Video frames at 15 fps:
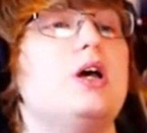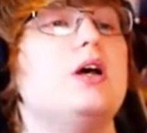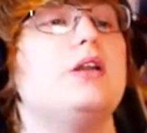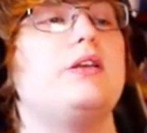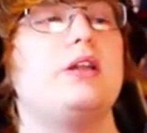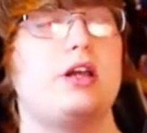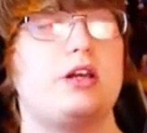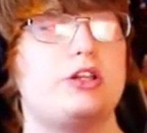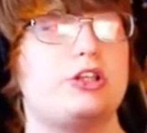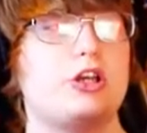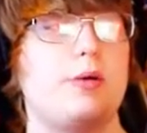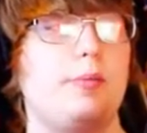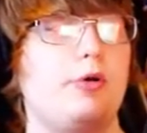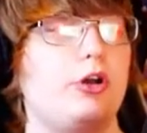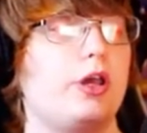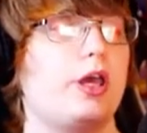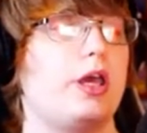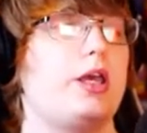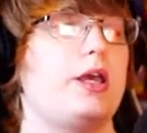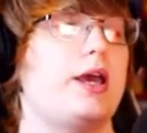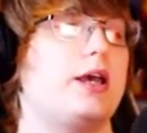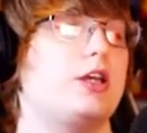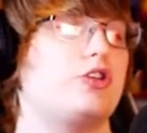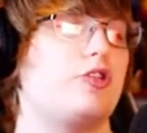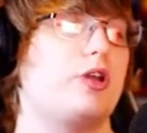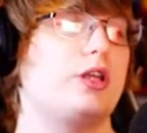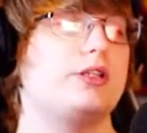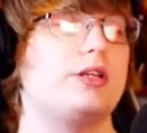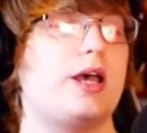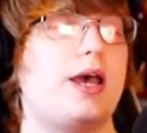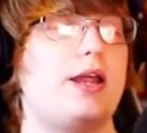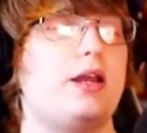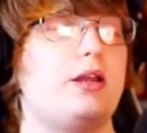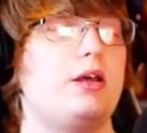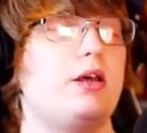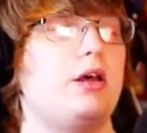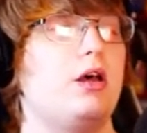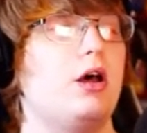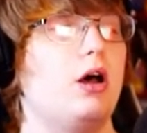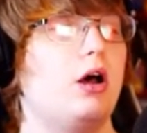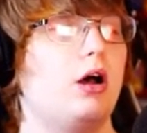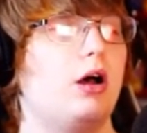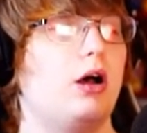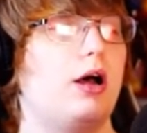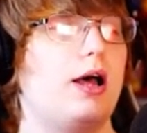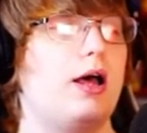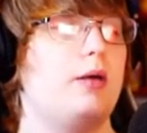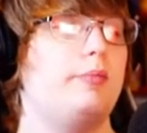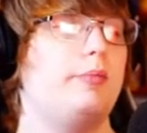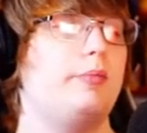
Dead Sap Monkey, uh, Shrink 10. Um,